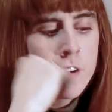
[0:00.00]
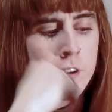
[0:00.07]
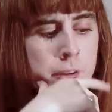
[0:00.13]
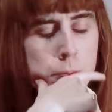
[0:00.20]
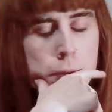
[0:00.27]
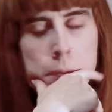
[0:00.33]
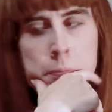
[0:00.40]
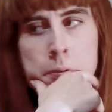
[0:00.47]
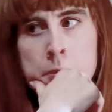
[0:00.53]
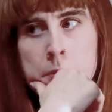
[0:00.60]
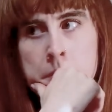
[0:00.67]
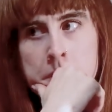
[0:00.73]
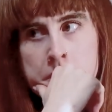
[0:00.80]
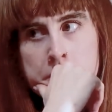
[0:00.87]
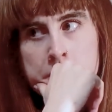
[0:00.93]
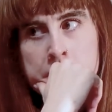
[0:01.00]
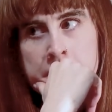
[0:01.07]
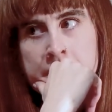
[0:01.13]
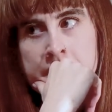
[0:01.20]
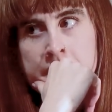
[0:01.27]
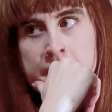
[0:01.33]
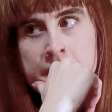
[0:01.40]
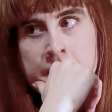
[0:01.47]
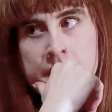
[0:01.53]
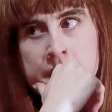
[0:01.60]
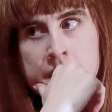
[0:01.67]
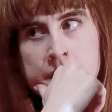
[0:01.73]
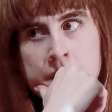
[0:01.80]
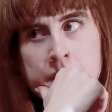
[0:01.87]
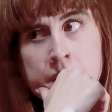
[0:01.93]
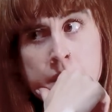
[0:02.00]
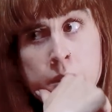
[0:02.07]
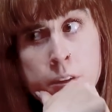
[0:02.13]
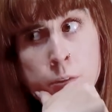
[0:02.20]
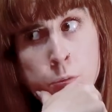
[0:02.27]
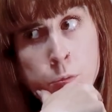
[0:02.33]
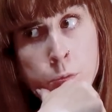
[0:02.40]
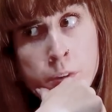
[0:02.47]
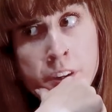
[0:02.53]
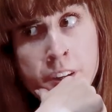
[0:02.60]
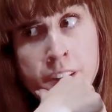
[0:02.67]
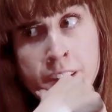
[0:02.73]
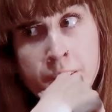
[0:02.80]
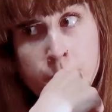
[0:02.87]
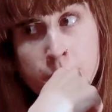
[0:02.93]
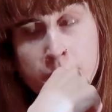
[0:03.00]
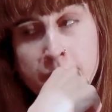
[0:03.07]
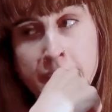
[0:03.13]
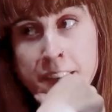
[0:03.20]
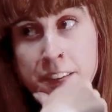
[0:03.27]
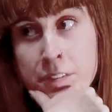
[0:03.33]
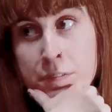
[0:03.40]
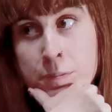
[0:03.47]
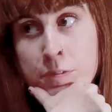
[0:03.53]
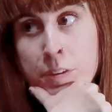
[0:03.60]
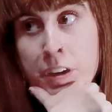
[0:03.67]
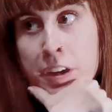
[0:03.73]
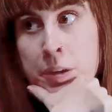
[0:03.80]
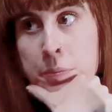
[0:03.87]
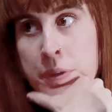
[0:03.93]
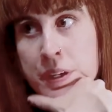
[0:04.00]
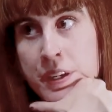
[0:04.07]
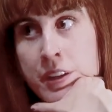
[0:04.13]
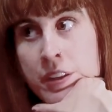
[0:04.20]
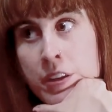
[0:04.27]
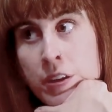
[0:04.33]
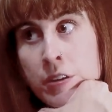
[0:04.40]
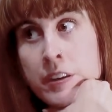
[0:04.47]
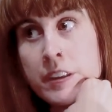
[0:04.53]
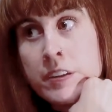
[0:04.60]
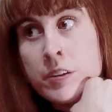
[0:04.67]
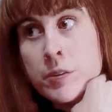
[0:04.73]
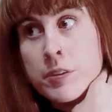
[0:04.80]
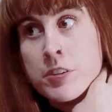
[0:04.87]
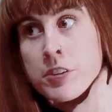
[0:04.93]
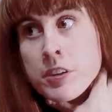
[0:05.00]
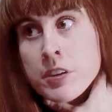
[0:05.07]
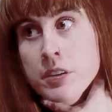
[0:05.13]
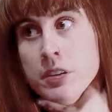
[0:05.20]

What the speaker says: But you probably wouldn't have written it when there was at the very peak though either, would you?